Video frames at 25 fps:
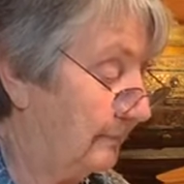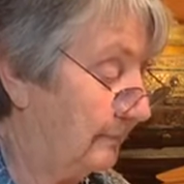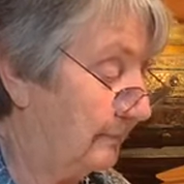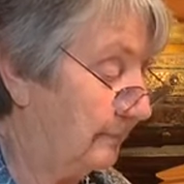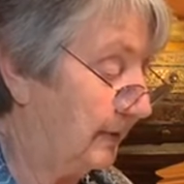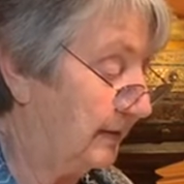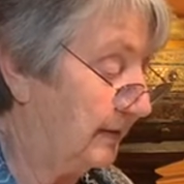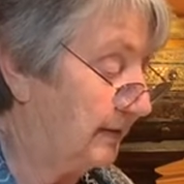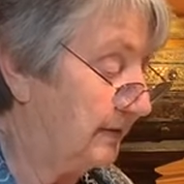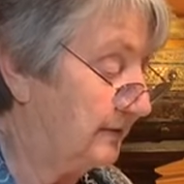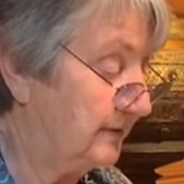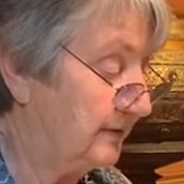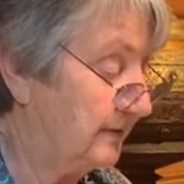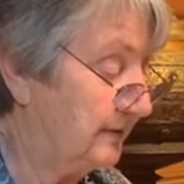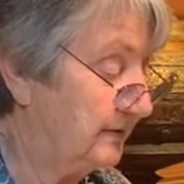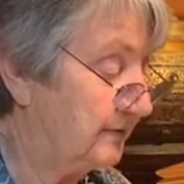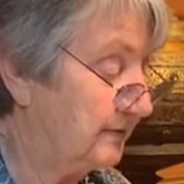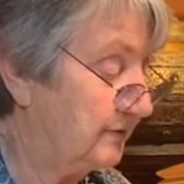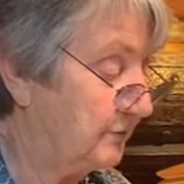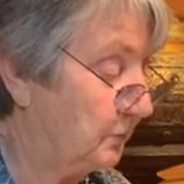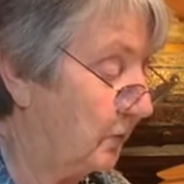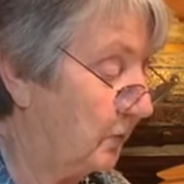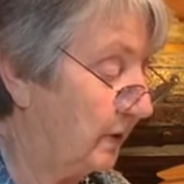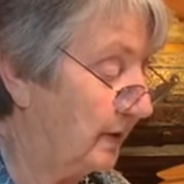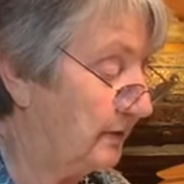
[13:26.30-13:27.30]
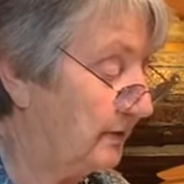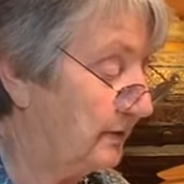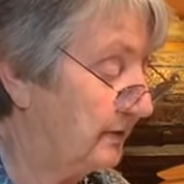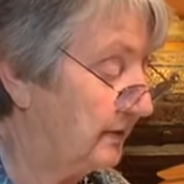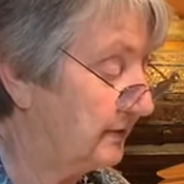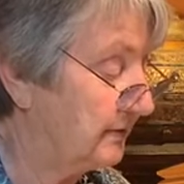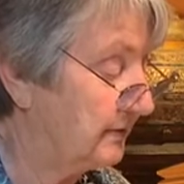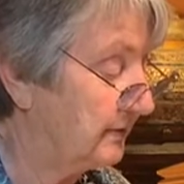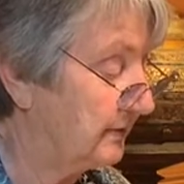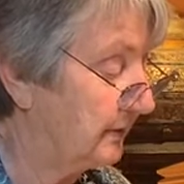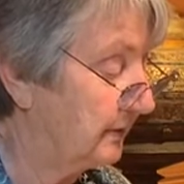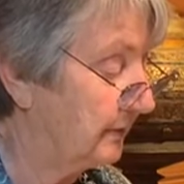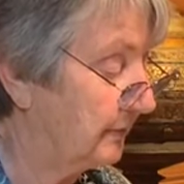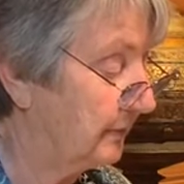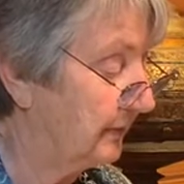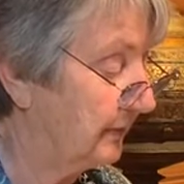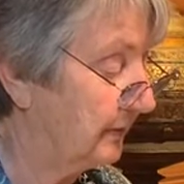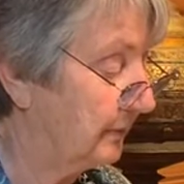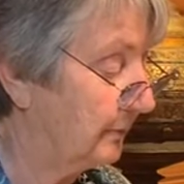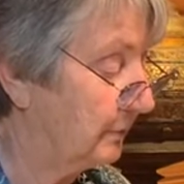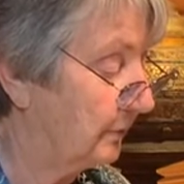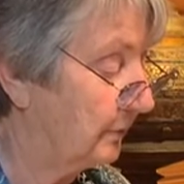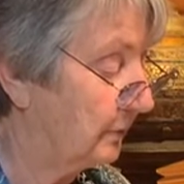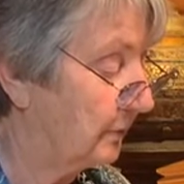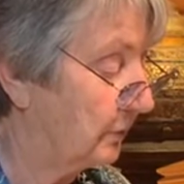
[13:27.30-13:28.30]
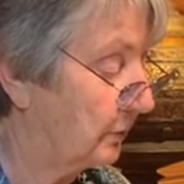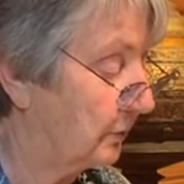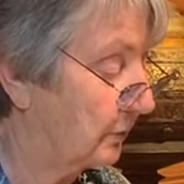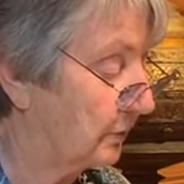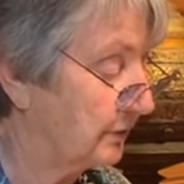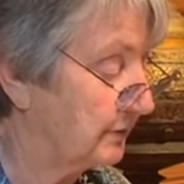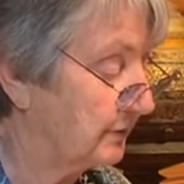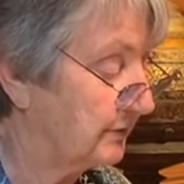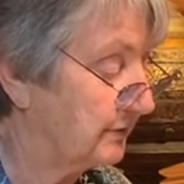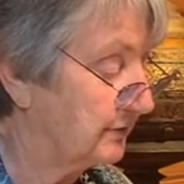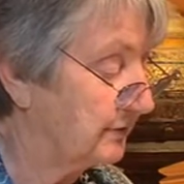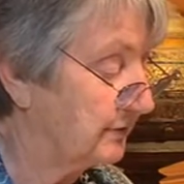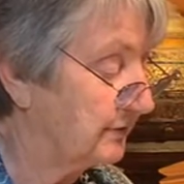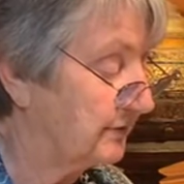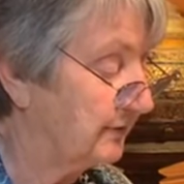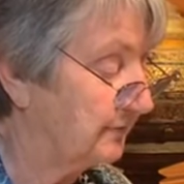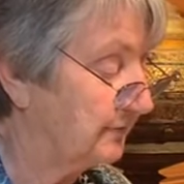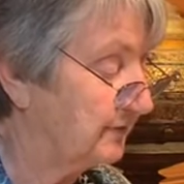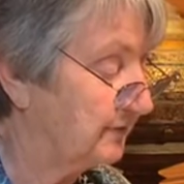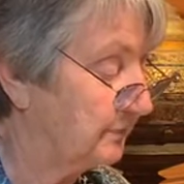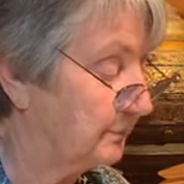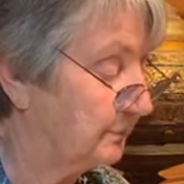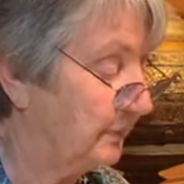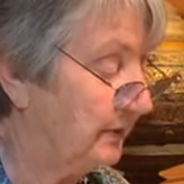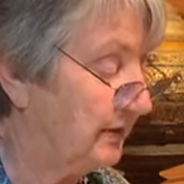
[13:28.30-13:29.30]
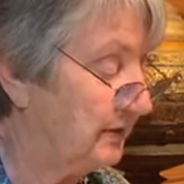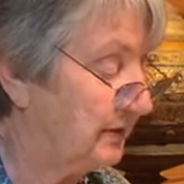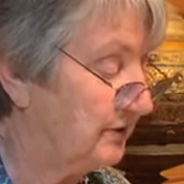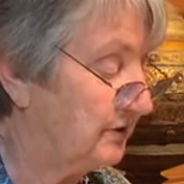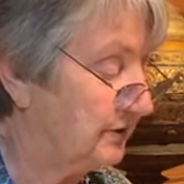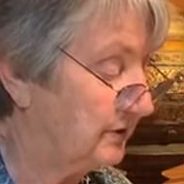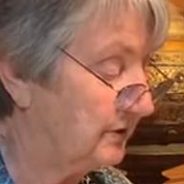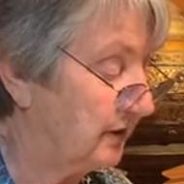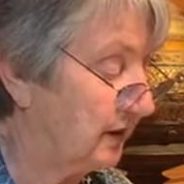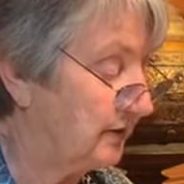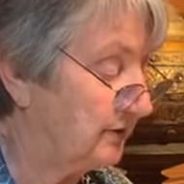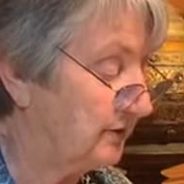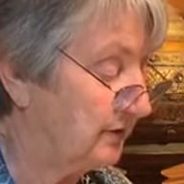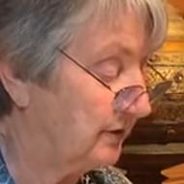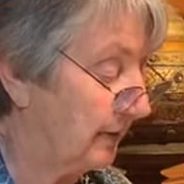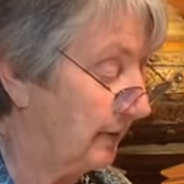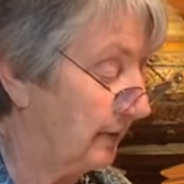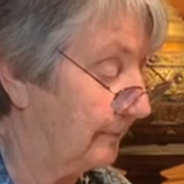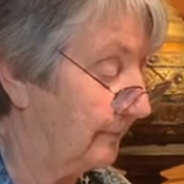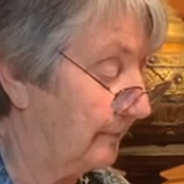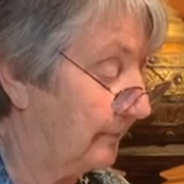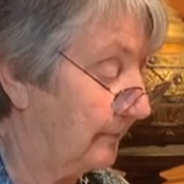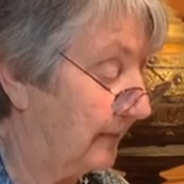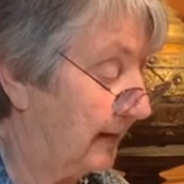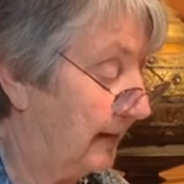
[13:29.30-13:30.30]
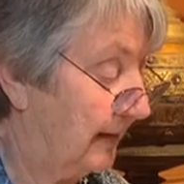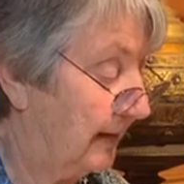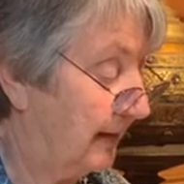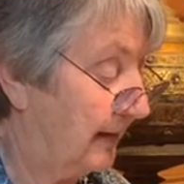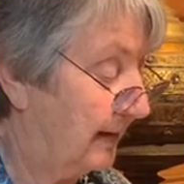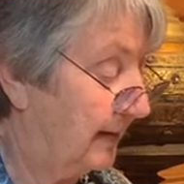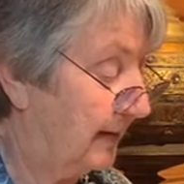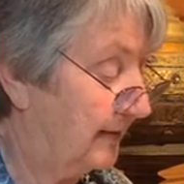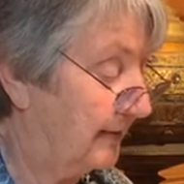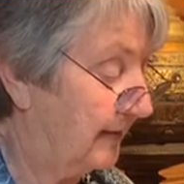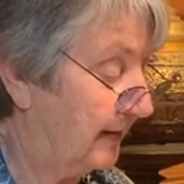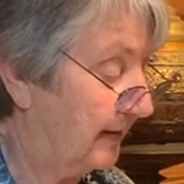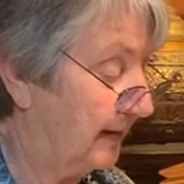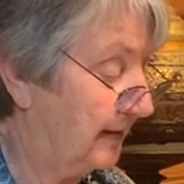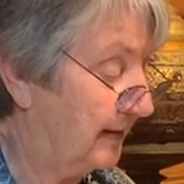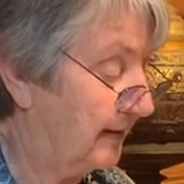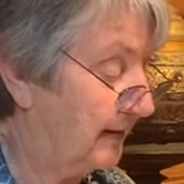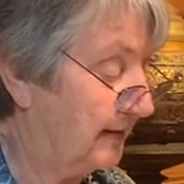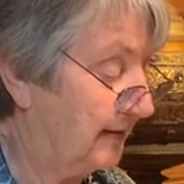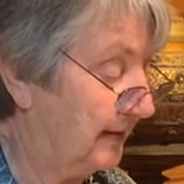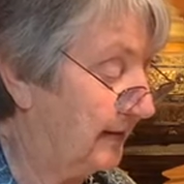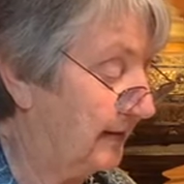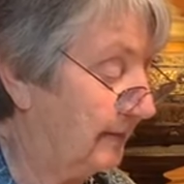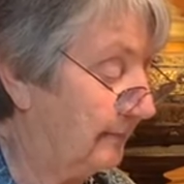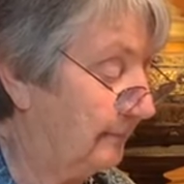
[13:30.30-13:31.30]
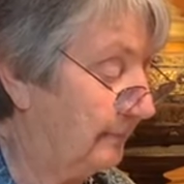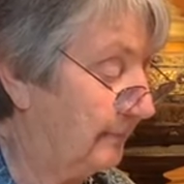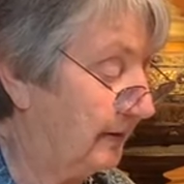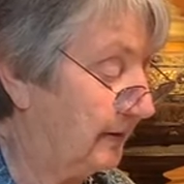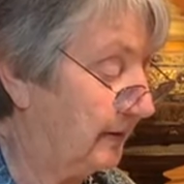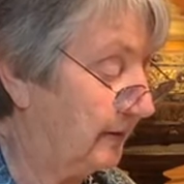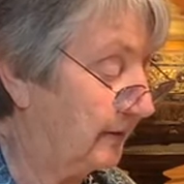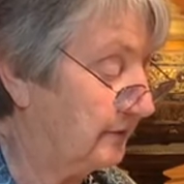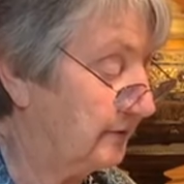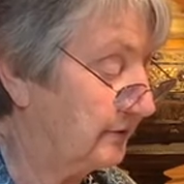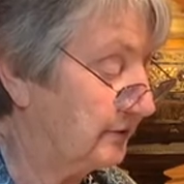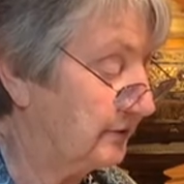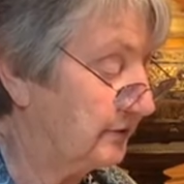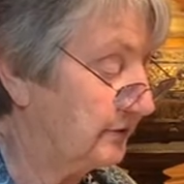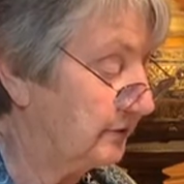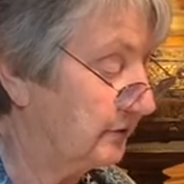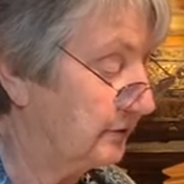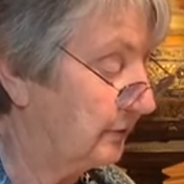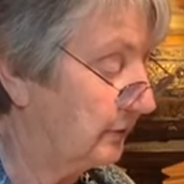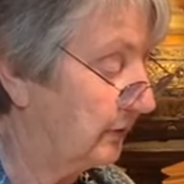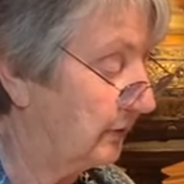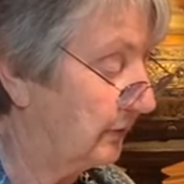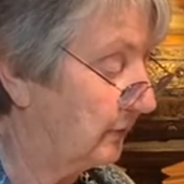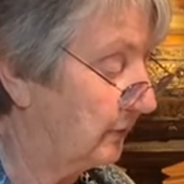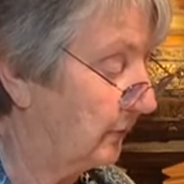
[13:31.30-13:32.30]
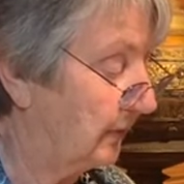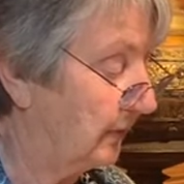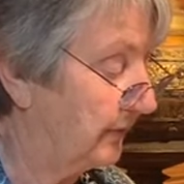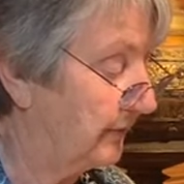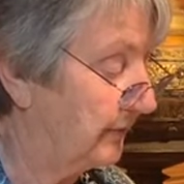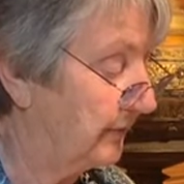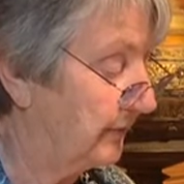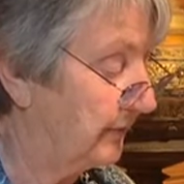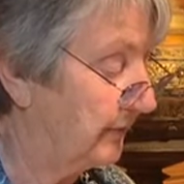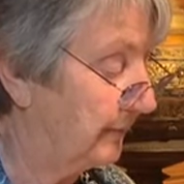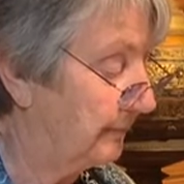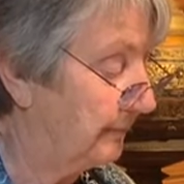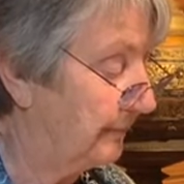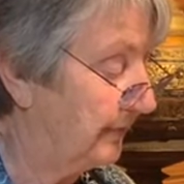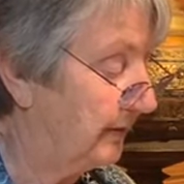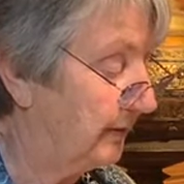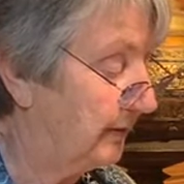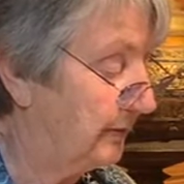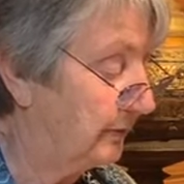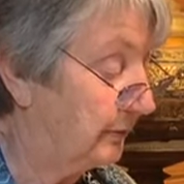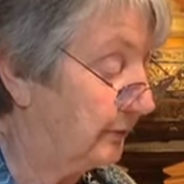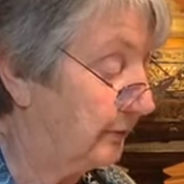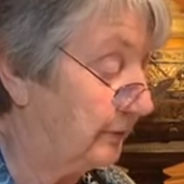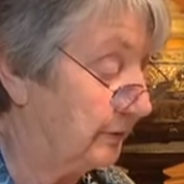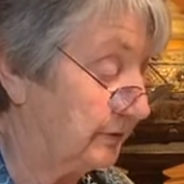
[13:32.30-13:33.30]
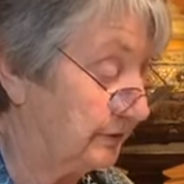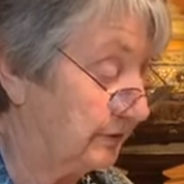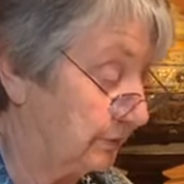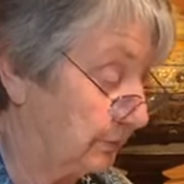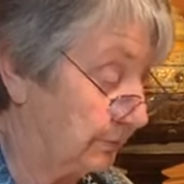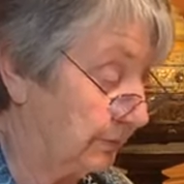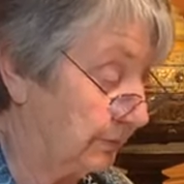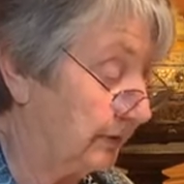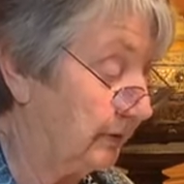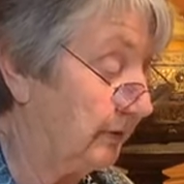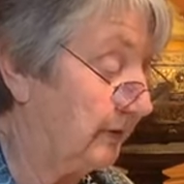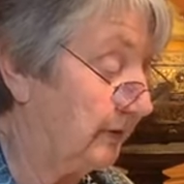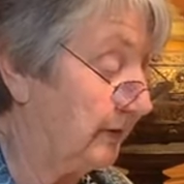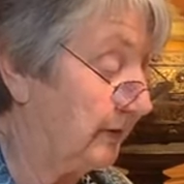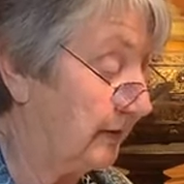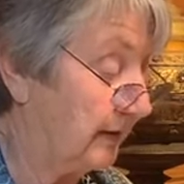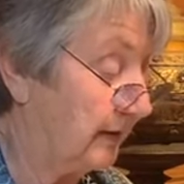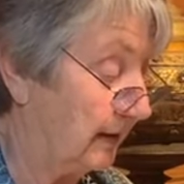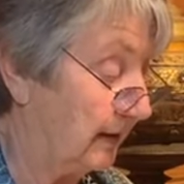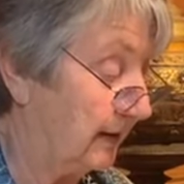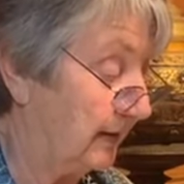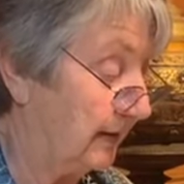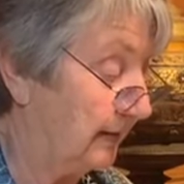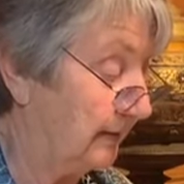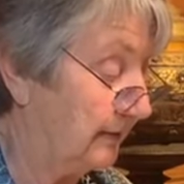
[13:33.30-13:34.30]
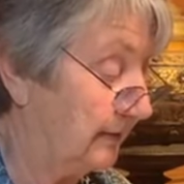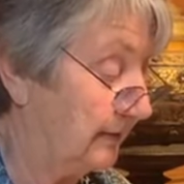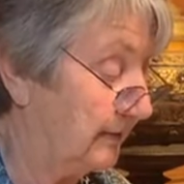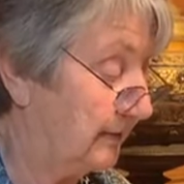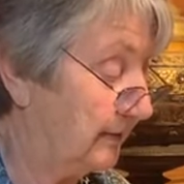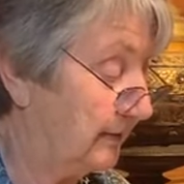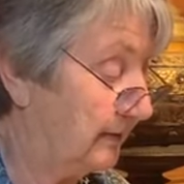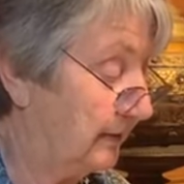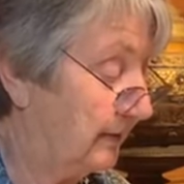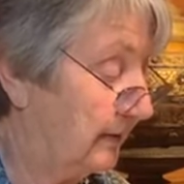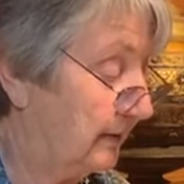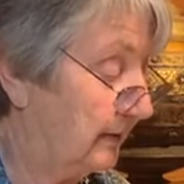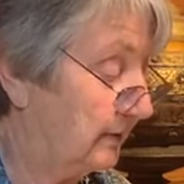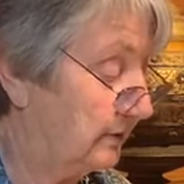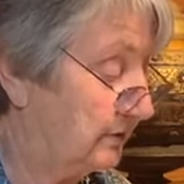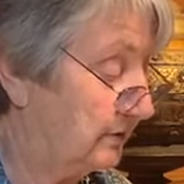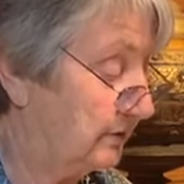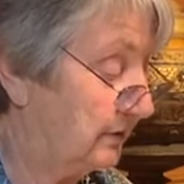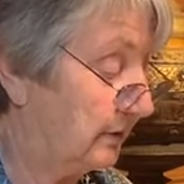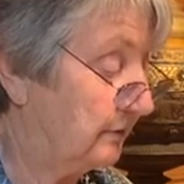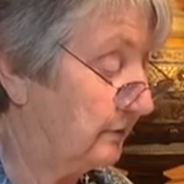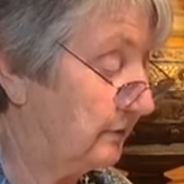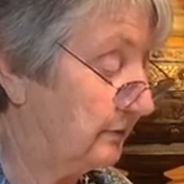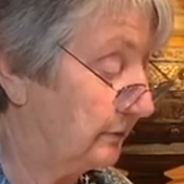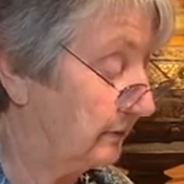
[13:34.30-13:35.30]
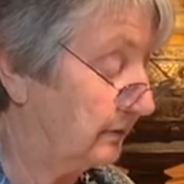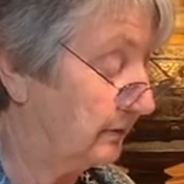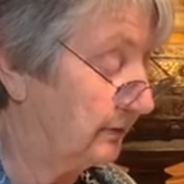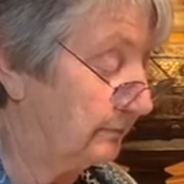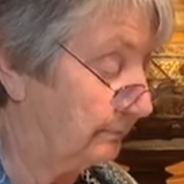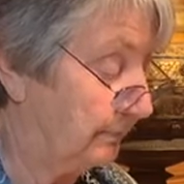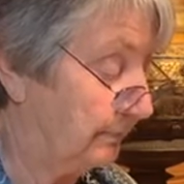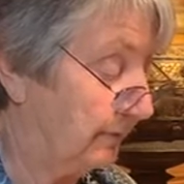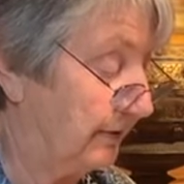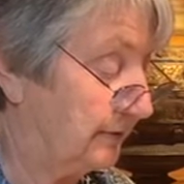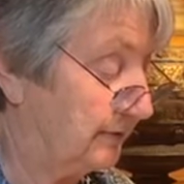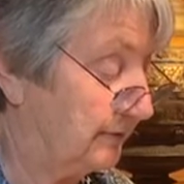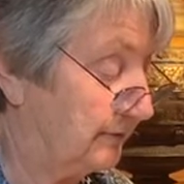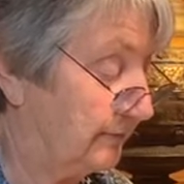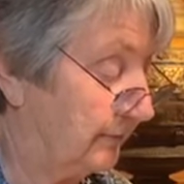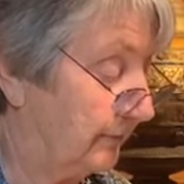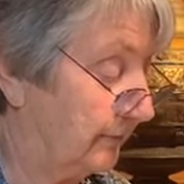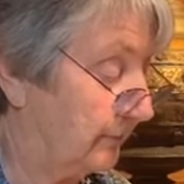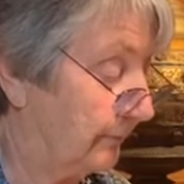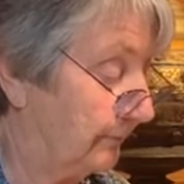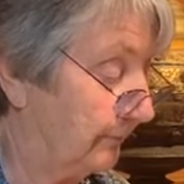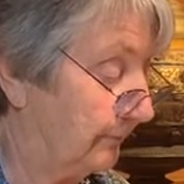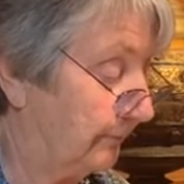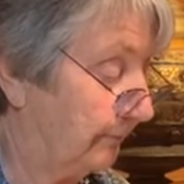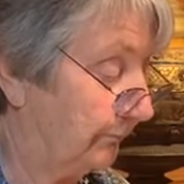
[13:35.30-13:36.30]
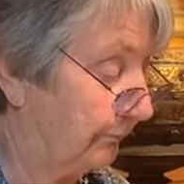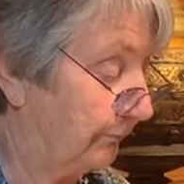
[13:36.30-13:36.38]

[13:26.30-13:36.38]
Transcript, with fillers: But it is when disagreeable courses of speech touch him that it can be understood whether the bhikkhu is really kind, gentle, and peaceful.